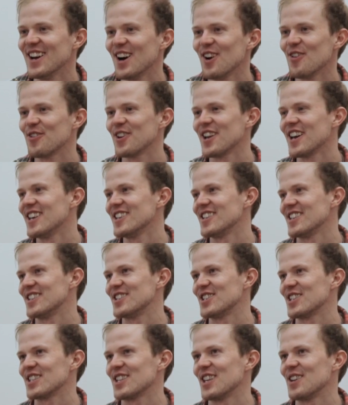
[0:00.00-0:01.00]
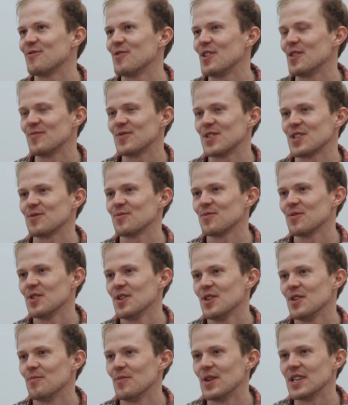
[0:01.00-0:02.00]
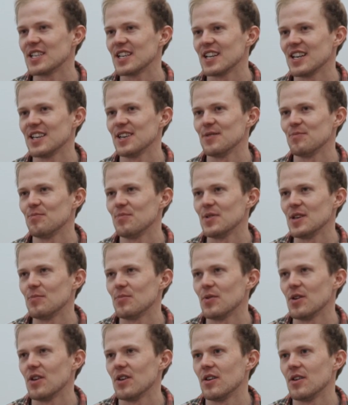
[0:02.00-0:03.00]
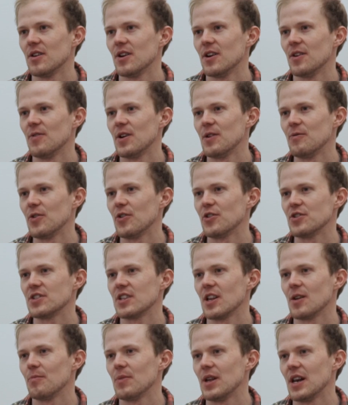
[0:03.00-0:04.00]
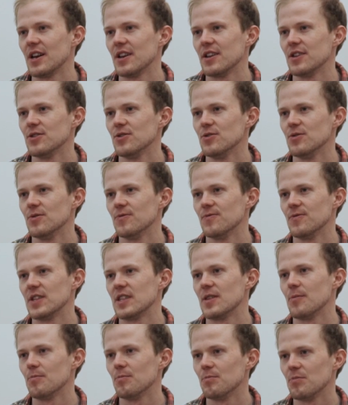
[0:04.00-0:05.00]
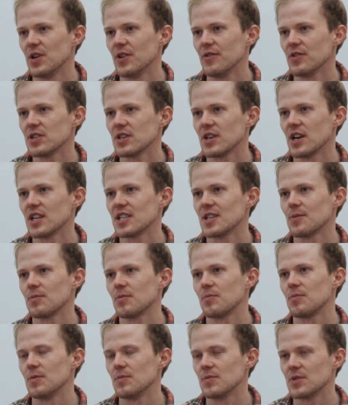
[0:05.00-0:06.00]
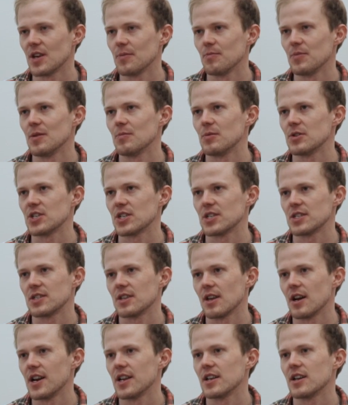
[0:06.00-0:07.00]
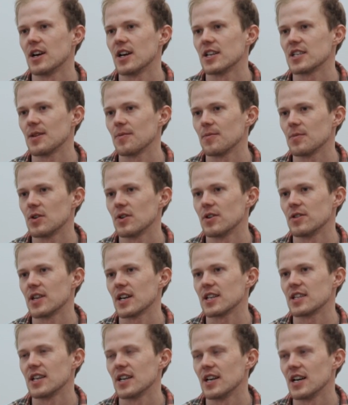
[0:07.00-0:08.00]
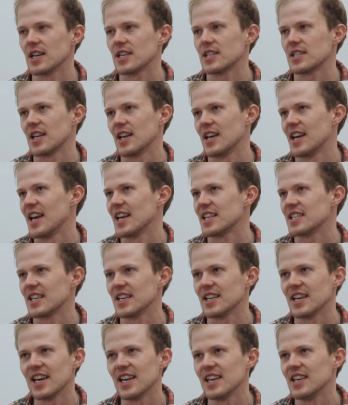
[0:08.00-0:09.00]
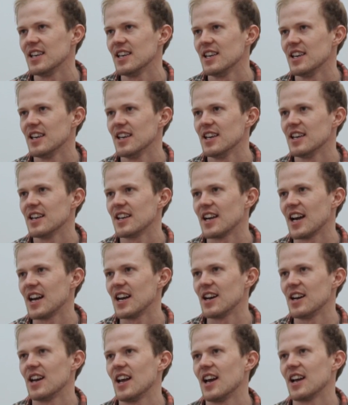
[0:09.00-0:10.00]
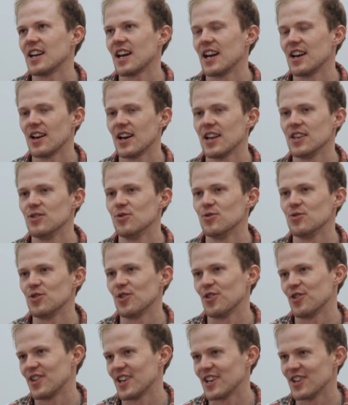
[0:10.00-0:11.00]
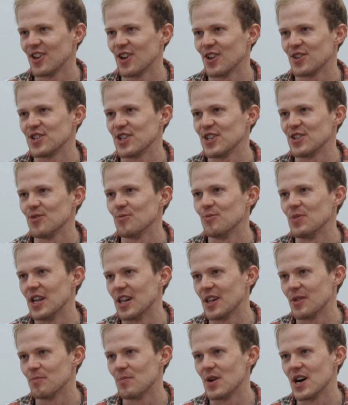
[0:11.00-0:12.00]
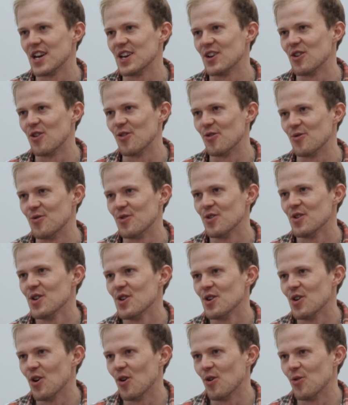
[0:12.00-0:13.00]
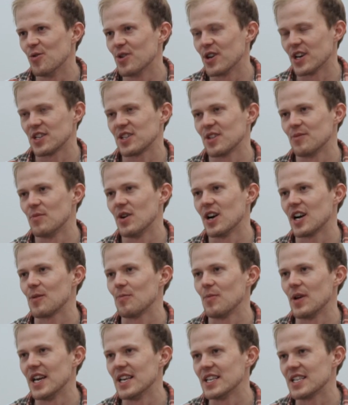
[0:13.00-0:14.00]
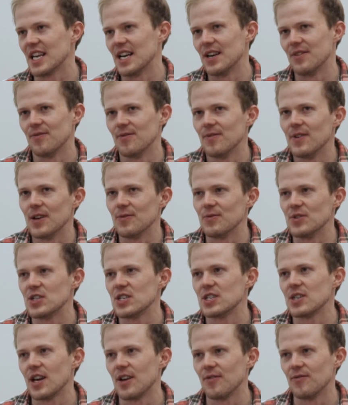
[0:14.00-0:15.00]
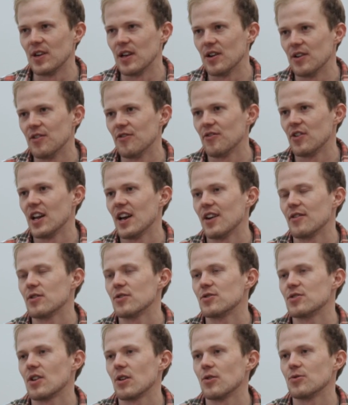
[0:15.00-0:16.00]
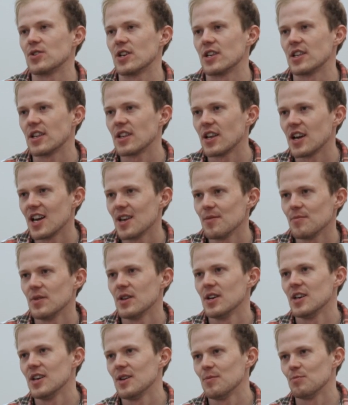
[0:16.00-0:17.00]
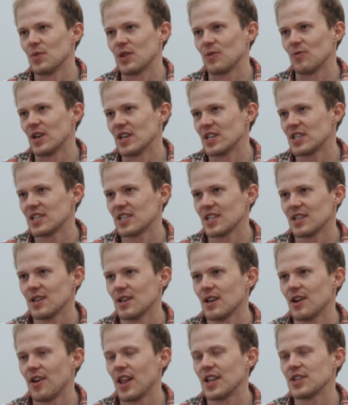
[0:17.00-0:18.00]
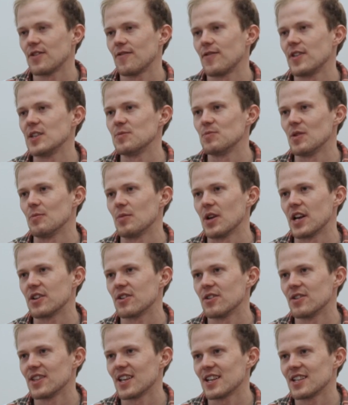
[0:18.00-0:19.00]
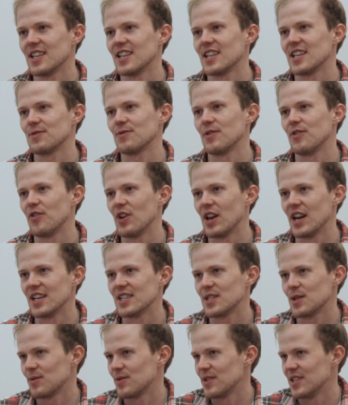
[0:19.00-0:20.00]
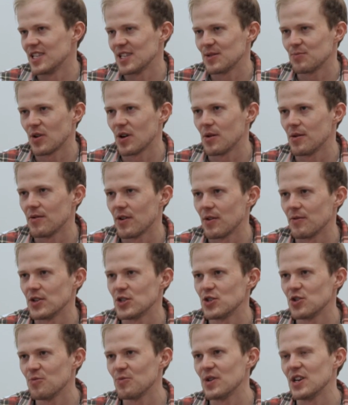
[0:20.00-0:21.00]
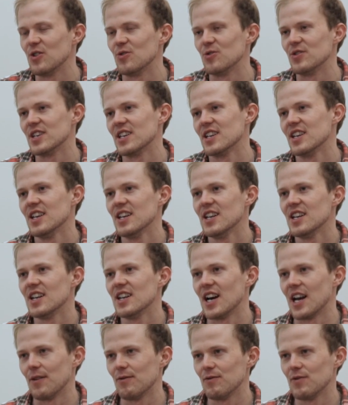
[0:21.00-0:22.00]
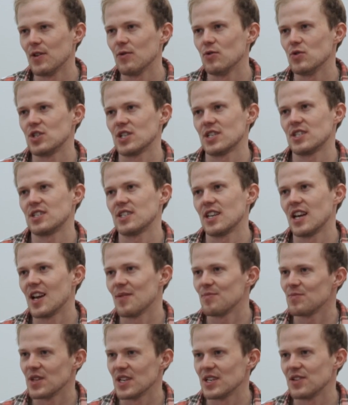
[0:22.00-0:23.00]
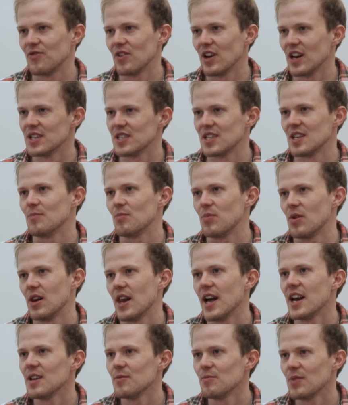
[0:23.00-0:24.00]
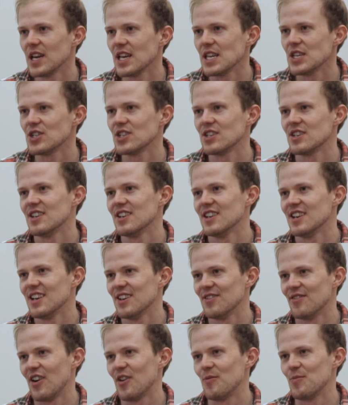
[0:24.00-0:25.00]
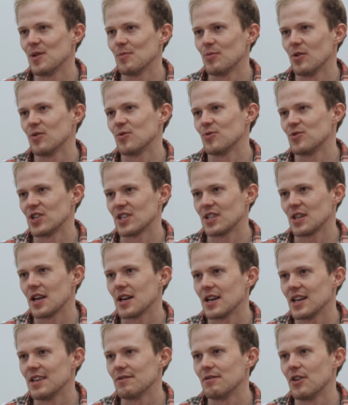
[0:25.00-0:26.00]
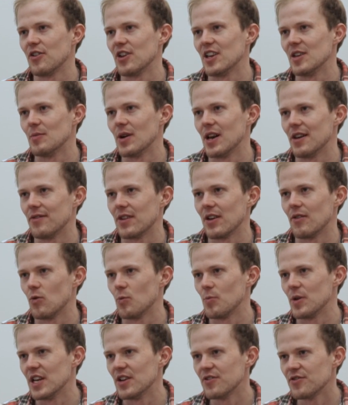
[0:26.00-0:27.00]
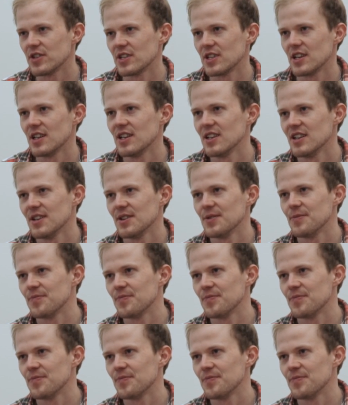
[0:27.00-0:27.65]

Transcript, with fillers: in our case, it's just like we just basically people uh, when we were still building with the previous concept, some people just started concept, contacting us and asking, hey, can uh, can I use your technology to build my own own custom marketplace, and uh, which uh, we didn't really have a good solution at the time. But once lots of these people had contacted us, we realized this is probably what we should be doing. And if we would just set up this really simple landing page where people could just like leave their email if they would be interested.